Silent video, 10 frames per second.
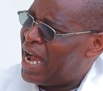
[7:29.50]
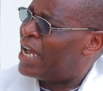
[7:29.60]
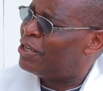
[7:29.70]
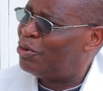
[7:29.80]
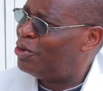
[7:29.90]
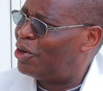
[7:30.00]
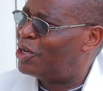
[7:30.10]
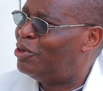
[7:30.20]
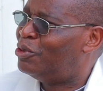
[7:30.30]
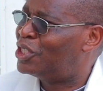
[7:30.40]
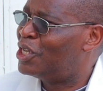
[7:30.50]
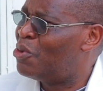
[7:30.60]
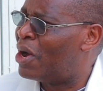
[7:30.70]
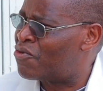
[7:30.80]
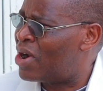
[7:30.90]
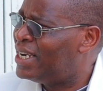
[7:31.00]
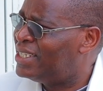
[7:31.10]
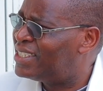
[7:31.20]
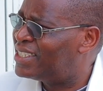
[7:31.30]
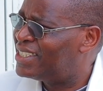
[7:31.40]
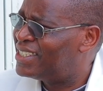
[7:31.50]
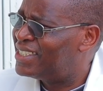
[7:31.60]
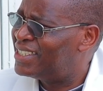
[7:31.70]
Are you not losing your rights?